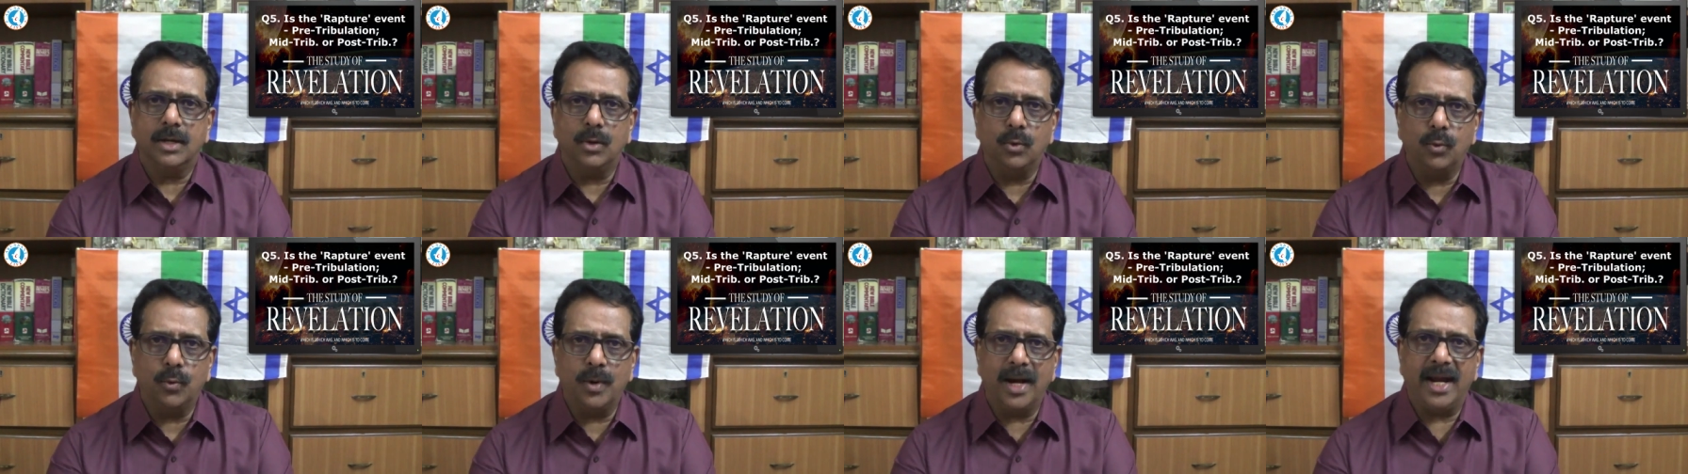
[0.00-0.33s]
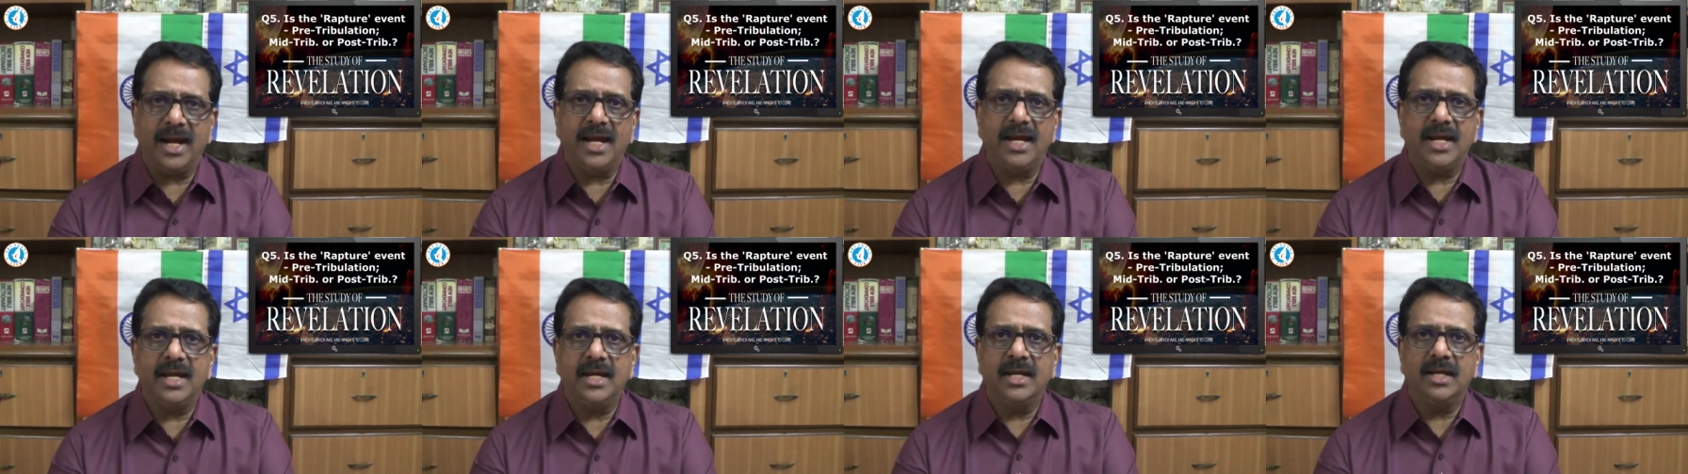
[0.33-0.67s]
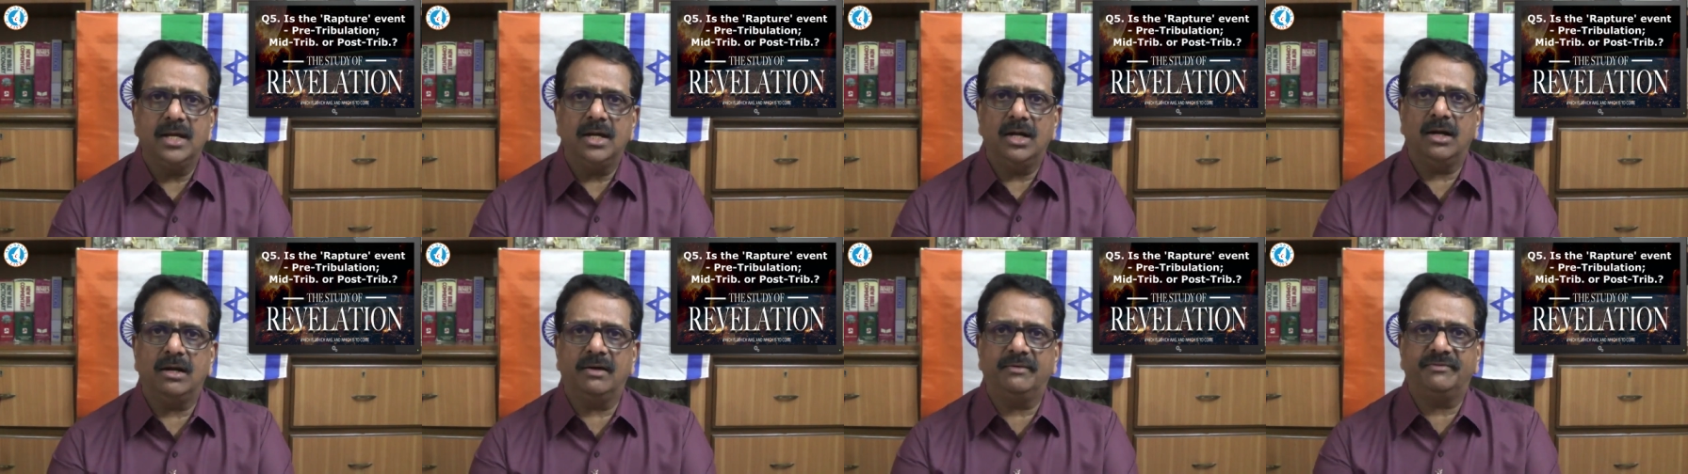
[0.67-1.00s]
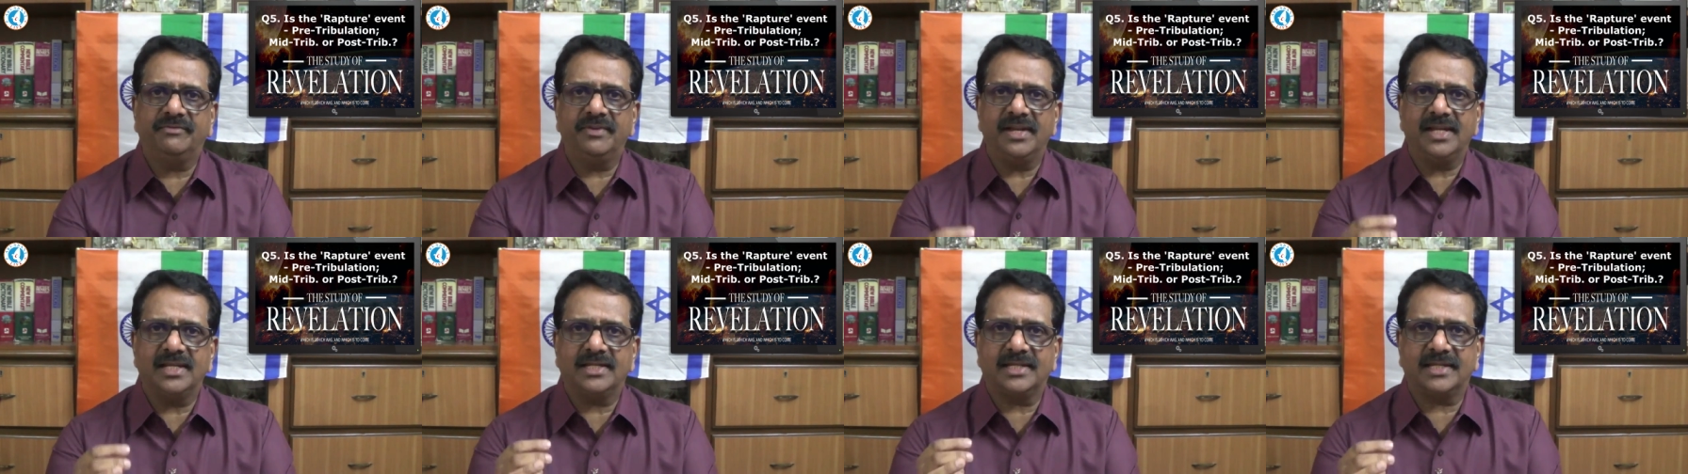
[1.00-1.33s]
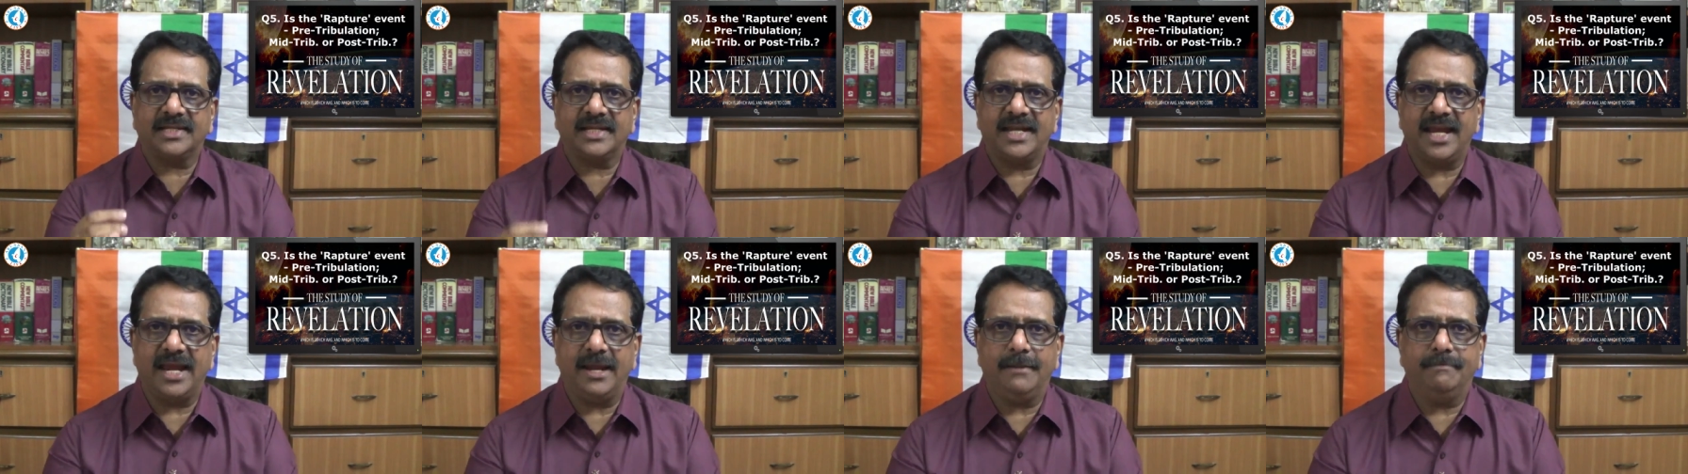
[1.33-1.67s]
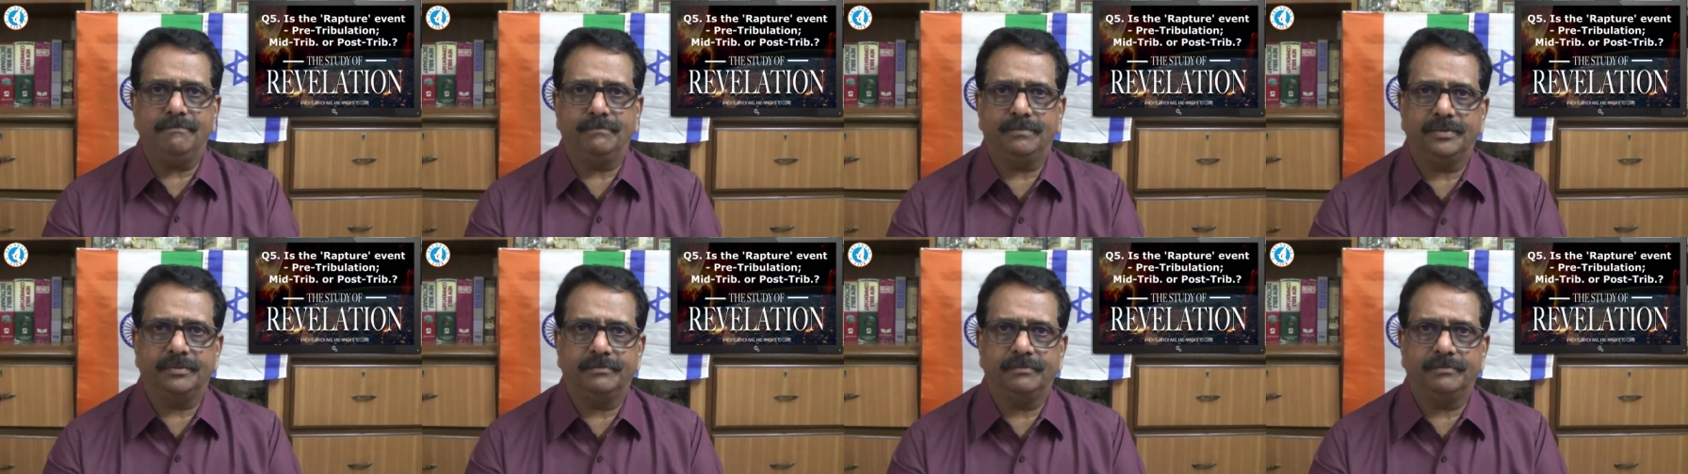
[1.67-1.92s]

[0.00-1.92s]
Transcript: way of escape.